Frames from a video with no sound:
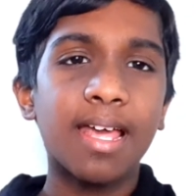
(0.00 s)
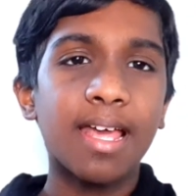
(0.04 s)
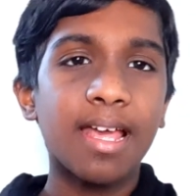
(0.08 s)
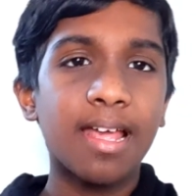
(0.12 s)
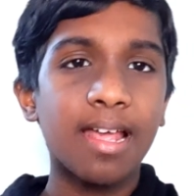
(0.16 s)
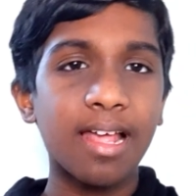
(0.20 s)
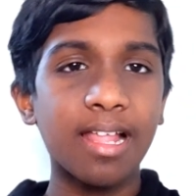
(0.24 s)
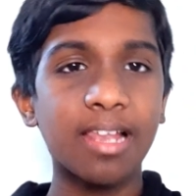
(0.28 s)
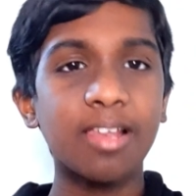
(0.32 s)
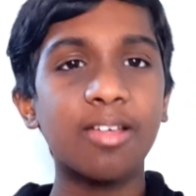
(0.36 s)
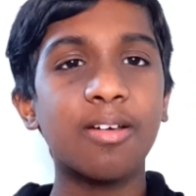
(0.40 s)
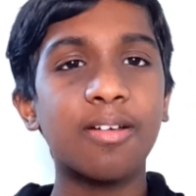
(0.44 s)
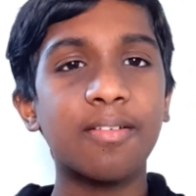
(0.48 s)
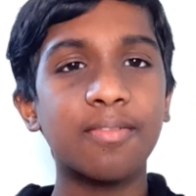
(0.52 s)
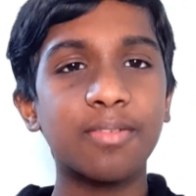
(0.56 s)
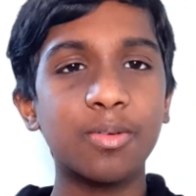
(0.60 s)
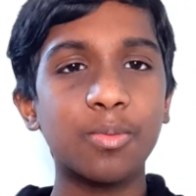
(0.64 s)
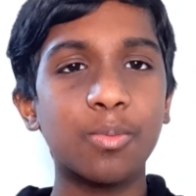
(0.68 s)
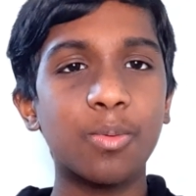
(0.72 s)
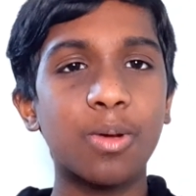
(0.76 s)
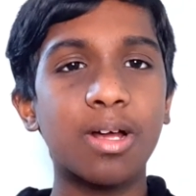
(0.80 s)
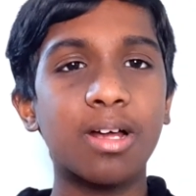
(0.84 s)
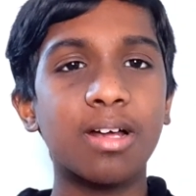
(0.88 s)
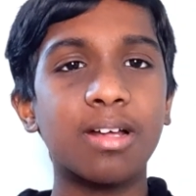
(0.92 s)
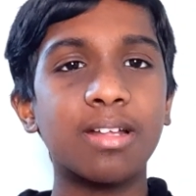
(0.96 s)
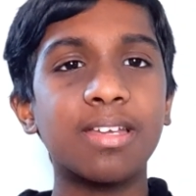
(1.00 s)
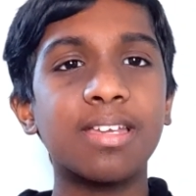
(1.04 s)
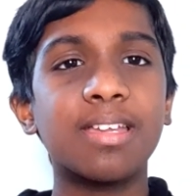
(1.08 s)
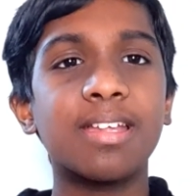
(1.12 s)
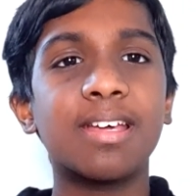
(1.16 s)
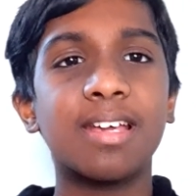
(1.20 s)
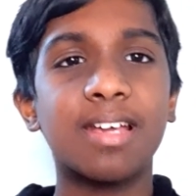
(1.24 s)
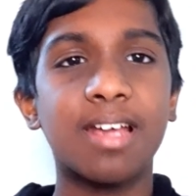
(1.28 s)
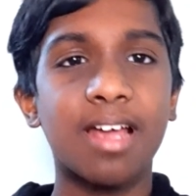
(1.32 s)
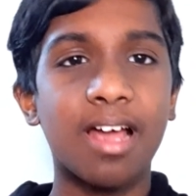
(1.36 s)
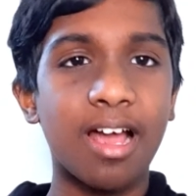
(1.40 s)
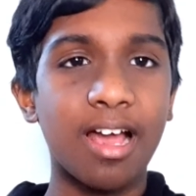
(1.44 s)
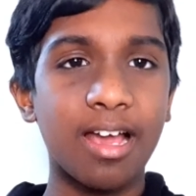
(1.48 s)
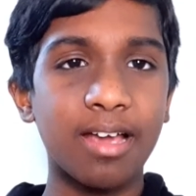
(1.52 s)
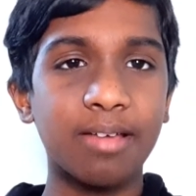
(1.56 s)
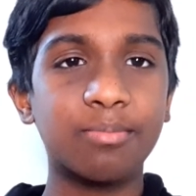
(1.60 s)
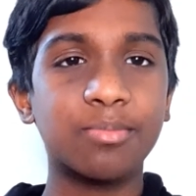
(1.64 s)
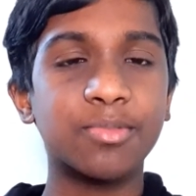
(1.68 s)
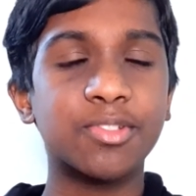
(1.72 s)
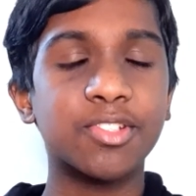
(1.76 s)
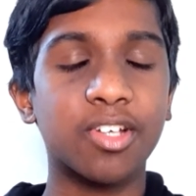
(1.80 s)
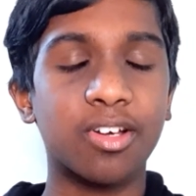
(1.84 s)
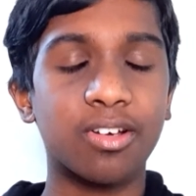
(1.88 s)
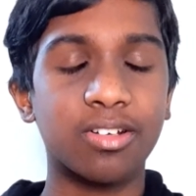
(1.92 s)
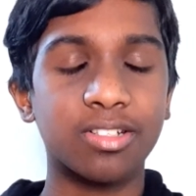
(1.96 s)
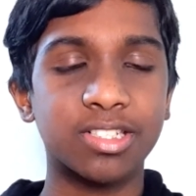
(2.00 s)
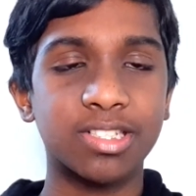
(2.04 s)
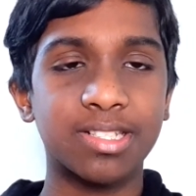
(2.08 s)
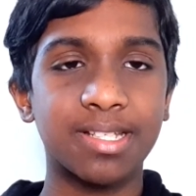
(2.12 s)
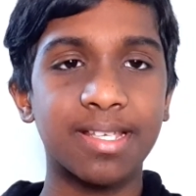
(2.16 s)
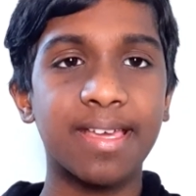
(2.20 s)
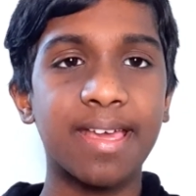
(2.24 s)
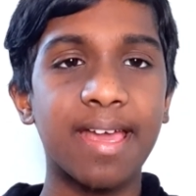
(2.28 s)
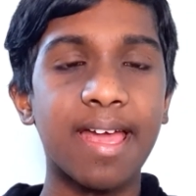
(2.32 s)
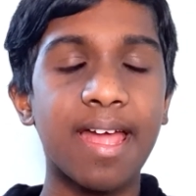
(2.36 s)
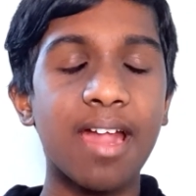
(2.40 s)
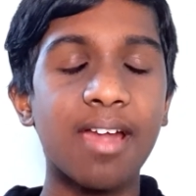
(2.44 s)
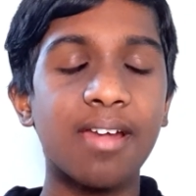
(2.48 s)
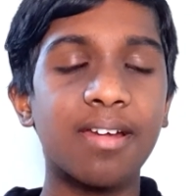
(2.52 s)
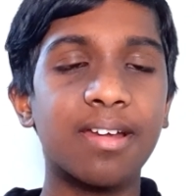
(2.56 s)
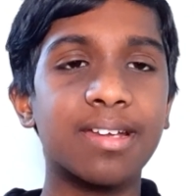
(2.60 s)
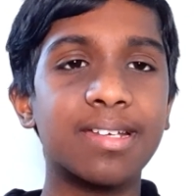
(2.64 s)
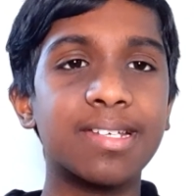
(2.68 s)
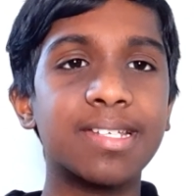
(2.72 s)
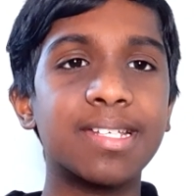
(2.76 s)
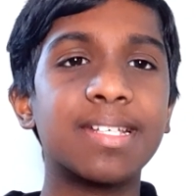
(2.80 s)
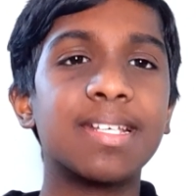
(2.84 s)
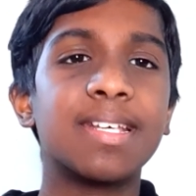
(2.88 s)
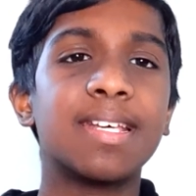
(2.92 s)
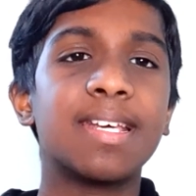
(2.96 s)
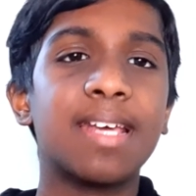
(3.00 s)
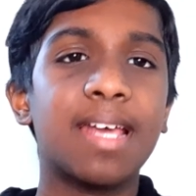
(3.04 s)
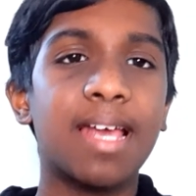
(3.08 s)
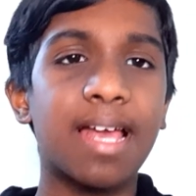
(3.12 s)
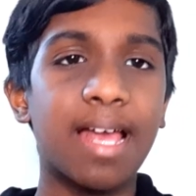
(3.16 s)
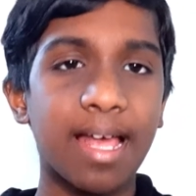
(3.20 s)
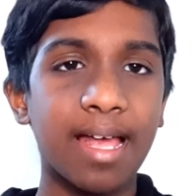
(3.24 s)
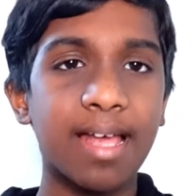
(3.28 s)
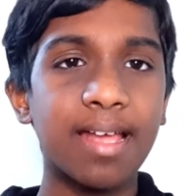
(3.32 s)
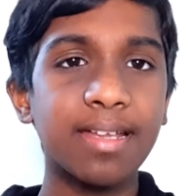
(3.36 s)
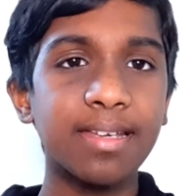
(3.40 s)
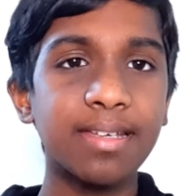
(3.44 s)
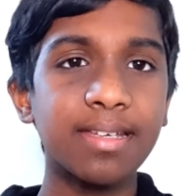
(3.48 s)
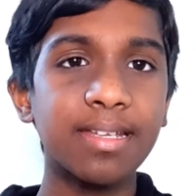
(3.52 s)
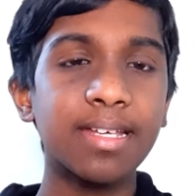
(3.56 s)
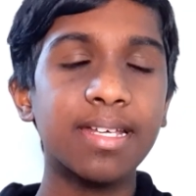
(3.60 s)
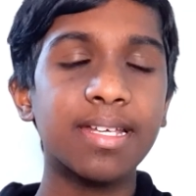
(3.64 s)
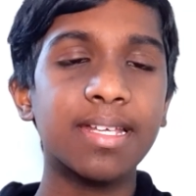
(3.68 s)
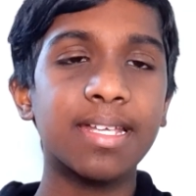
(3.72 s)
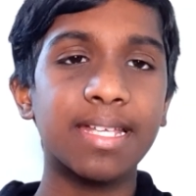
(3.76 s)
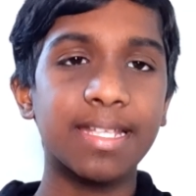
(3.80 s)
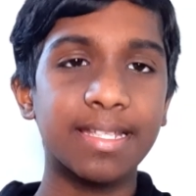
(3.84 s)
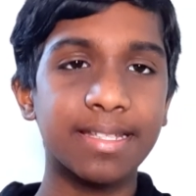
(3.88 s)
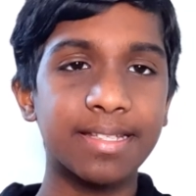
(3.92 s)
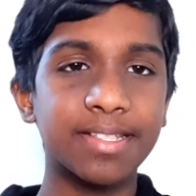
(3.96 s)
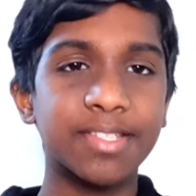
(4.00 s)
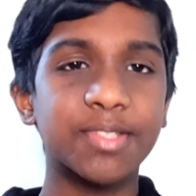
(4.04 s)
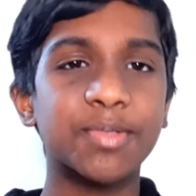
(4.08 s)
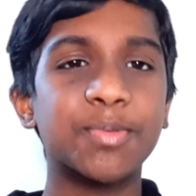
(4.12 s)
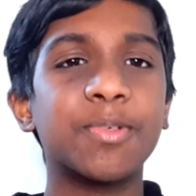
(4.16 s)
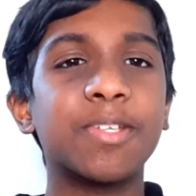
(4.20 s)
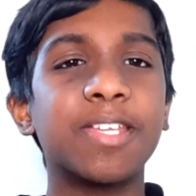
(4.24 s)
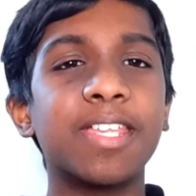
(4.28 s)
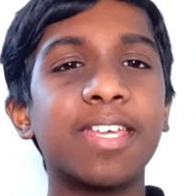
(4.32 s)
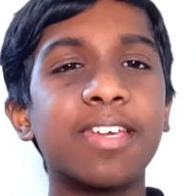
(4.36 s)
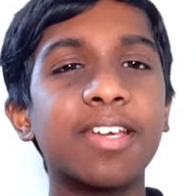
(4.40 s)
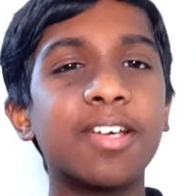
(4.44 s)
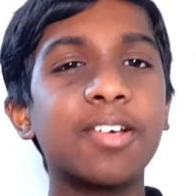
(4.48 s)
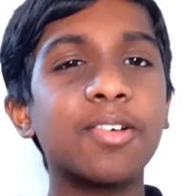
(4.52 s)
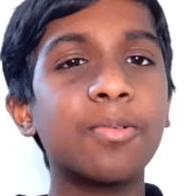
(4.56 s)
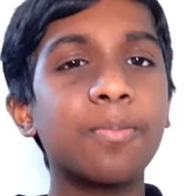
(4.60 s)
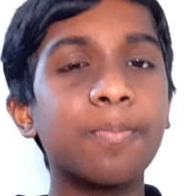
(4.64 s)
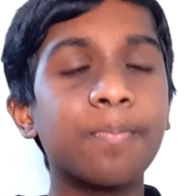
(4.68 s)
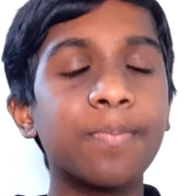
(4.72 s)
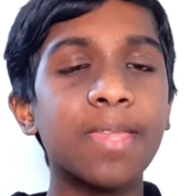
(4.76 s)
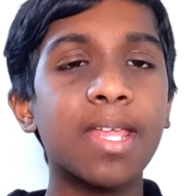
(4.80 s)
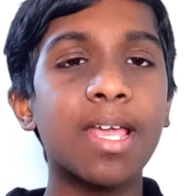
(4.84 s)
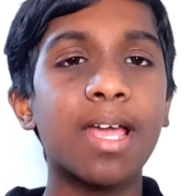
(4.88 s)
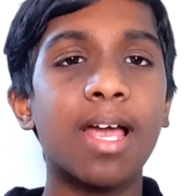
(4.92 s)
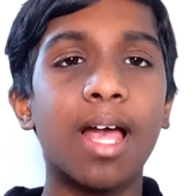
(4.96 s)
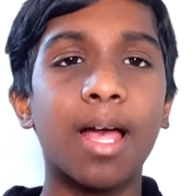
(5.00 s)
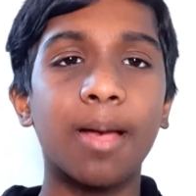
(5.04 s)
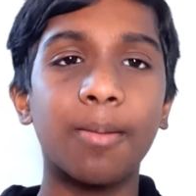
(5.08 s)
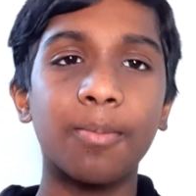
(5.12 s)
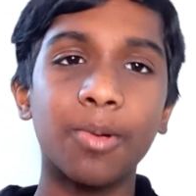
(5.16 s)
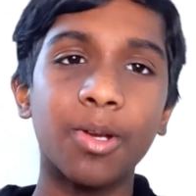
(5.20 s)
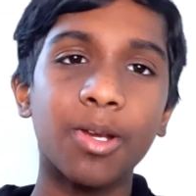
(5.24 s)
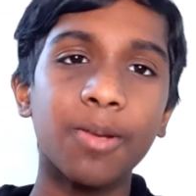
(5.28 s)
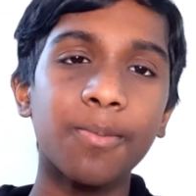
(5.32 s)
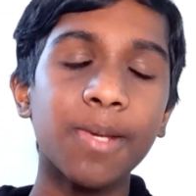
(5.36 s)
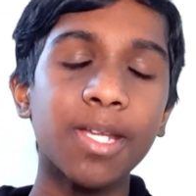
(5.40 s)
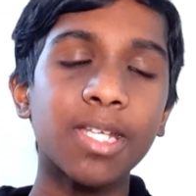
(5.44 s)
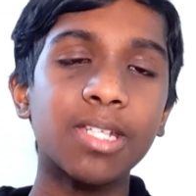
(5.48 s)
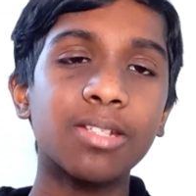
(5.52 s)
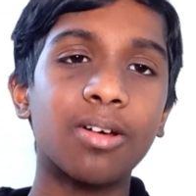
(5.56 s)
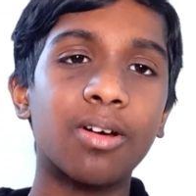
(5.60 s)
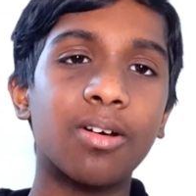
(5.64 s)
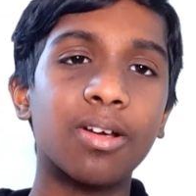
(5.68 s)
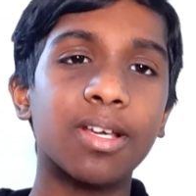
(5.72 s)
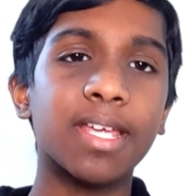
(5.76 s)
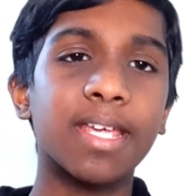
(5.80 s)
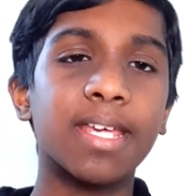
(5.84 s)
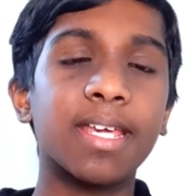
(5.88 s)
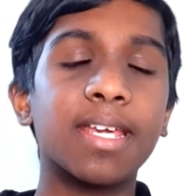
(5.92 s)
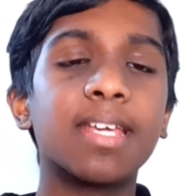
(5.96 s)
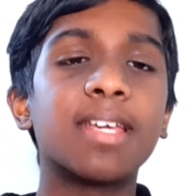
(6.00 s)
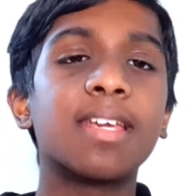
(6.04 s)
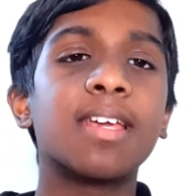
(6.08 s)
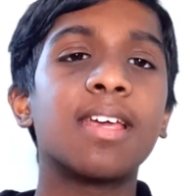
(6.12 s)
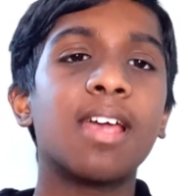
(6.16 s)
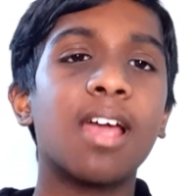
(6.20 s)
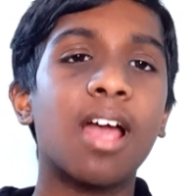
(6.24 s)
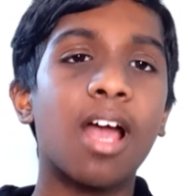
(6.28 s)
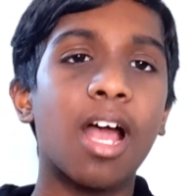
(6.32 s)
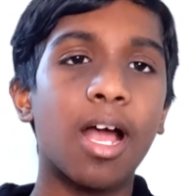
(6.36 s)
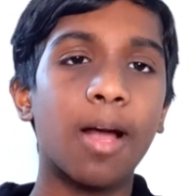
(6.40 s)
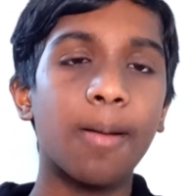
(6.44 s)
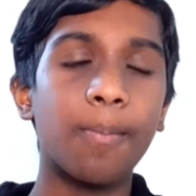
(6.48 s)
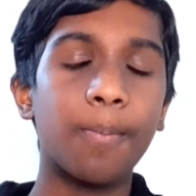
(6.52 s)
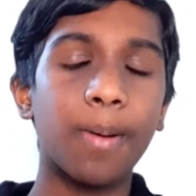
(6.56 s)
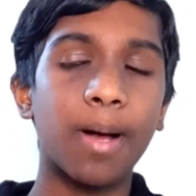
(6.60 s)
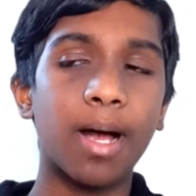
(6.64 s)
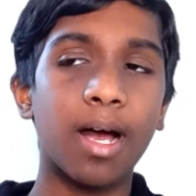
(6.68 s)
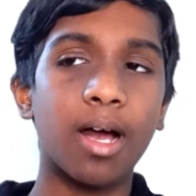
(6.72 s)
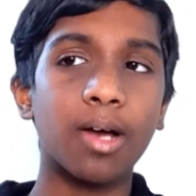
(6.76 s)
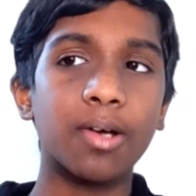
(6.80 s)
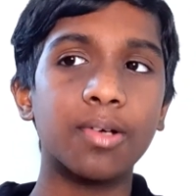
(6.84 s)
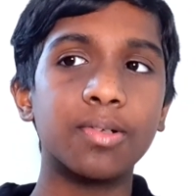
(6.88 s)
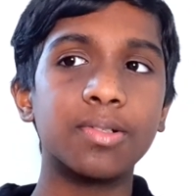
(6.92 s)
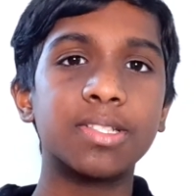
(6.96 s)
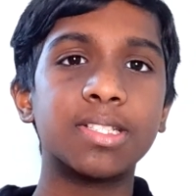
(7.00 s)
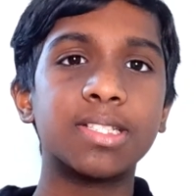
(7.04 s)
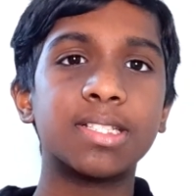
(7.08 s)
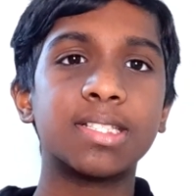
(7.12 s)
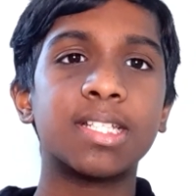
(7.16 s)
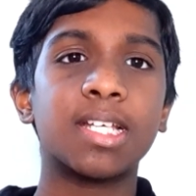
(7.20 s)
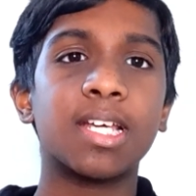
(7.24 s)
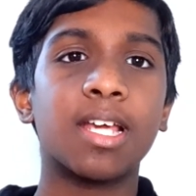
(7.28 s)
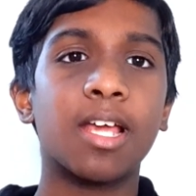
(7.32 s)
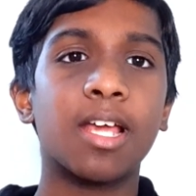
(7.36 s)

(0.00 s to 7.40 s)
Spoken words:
Hello everyone, I'm Josh Garrett, and in this video, I'm going to be talking about